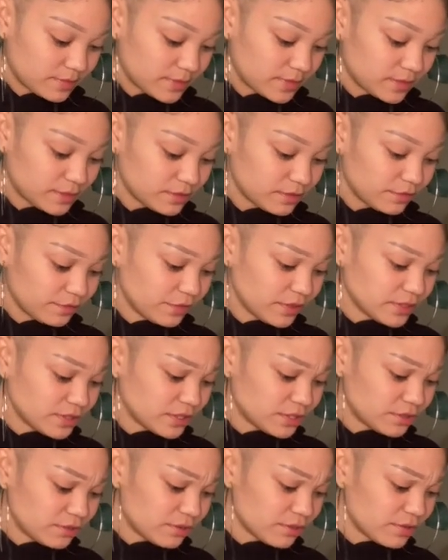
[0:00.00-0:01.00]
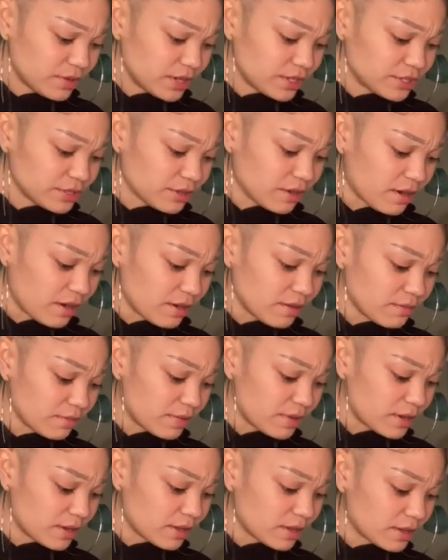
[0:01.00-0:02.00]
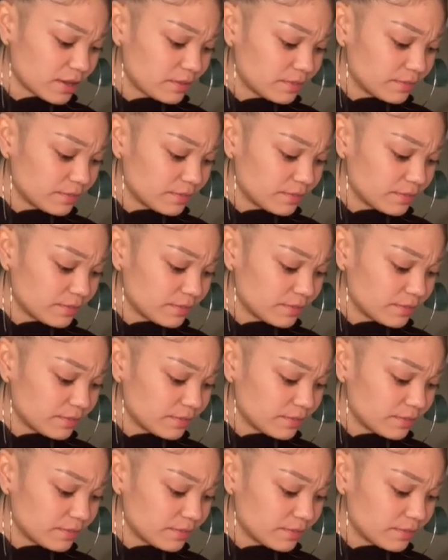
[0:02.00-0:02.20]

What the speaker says: So friends, as you create your artwork,